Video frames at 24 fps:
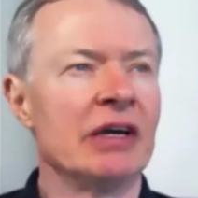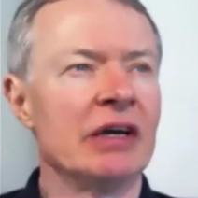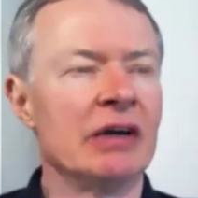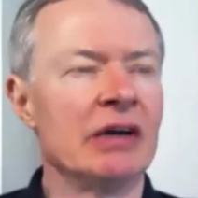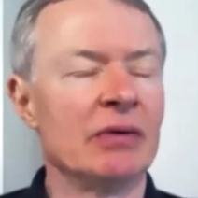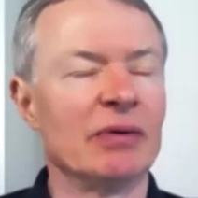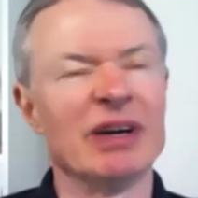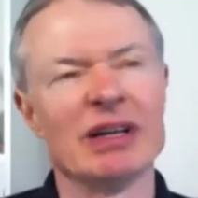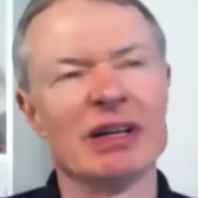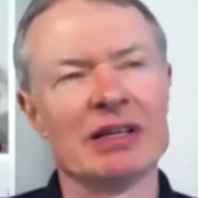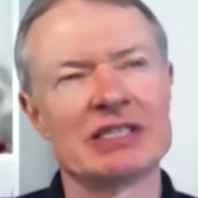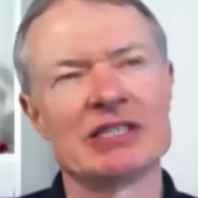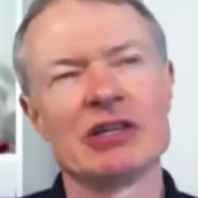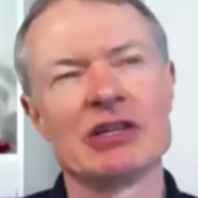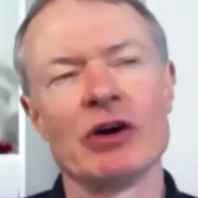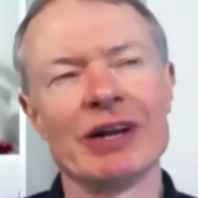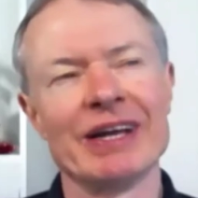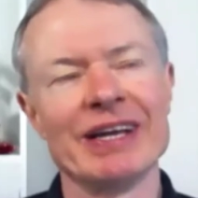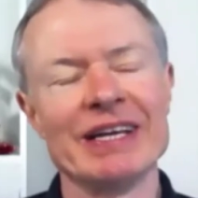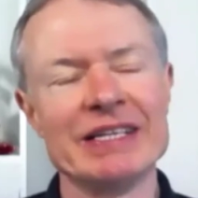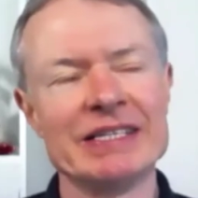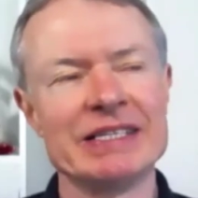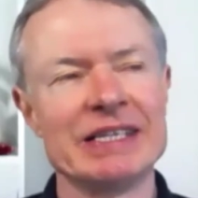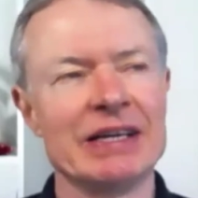well, it's
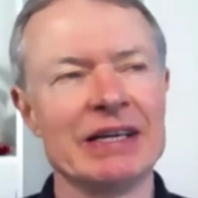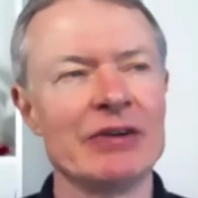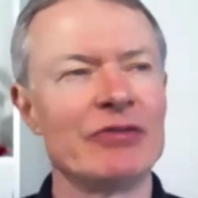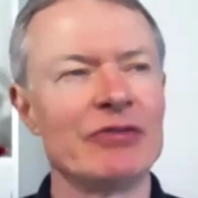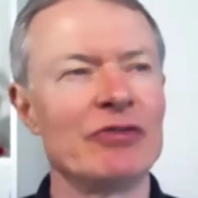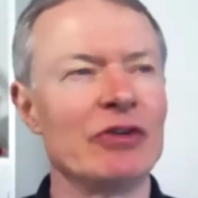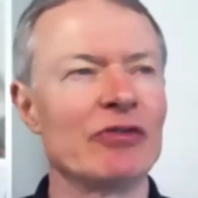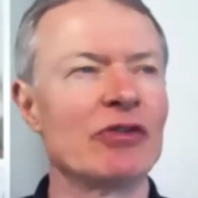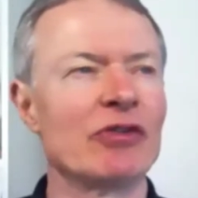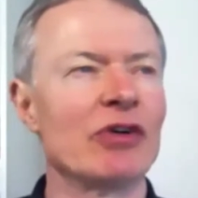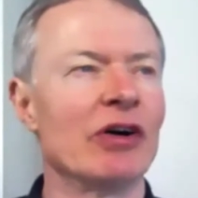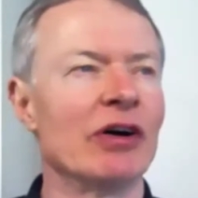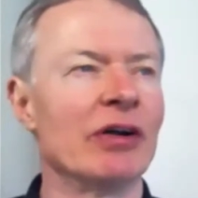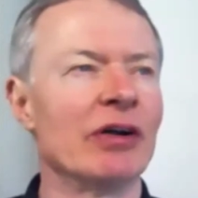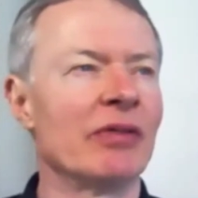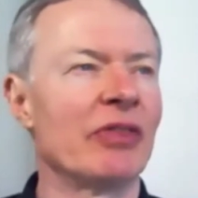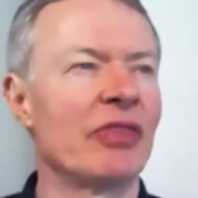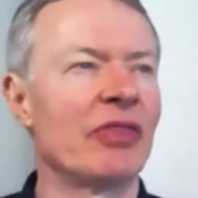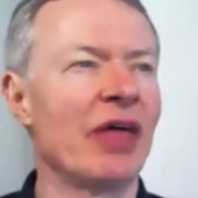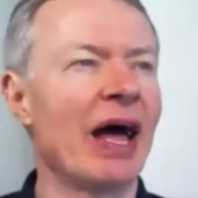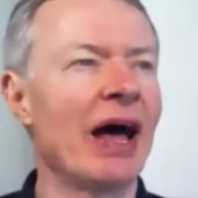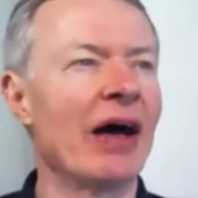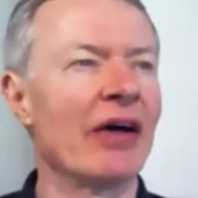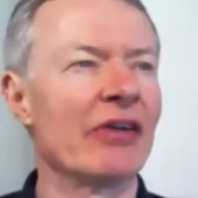not easy if you've
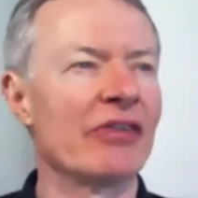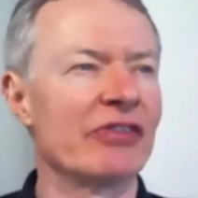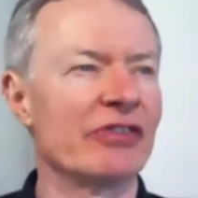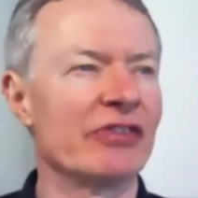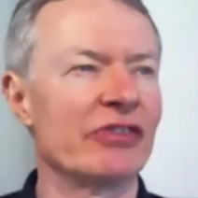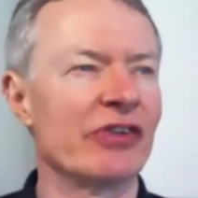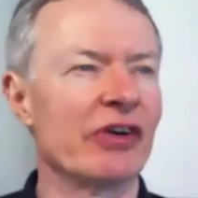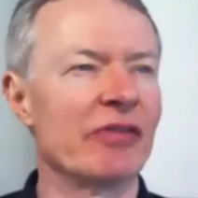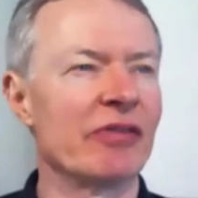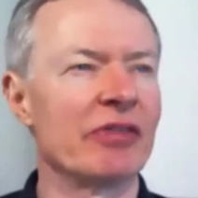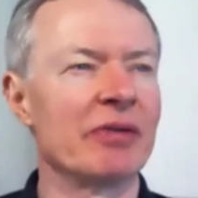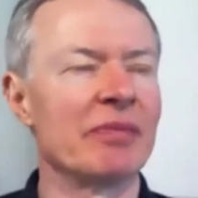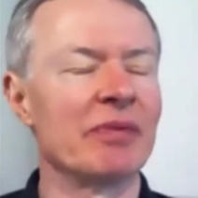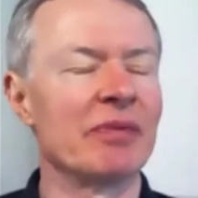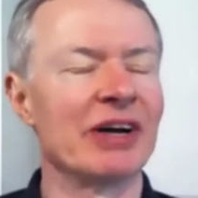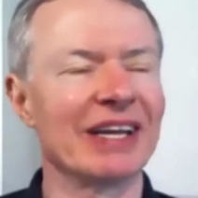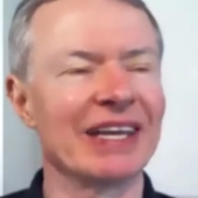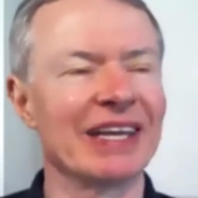got thousands of them,